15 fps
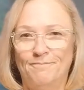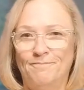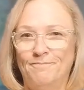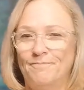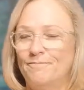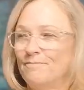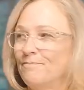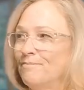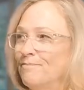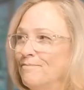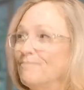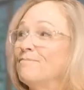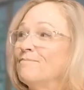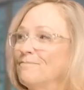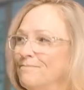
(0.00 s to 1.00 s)

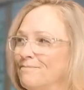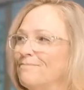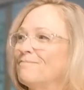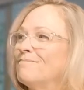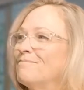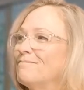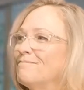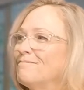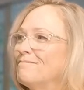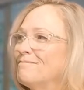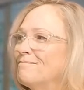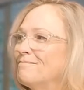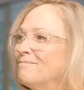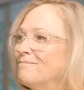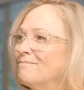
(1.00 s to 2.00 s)

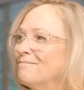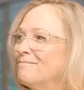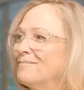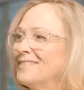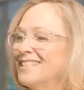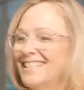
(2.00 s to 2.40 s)
No words are spoken by the person on screen.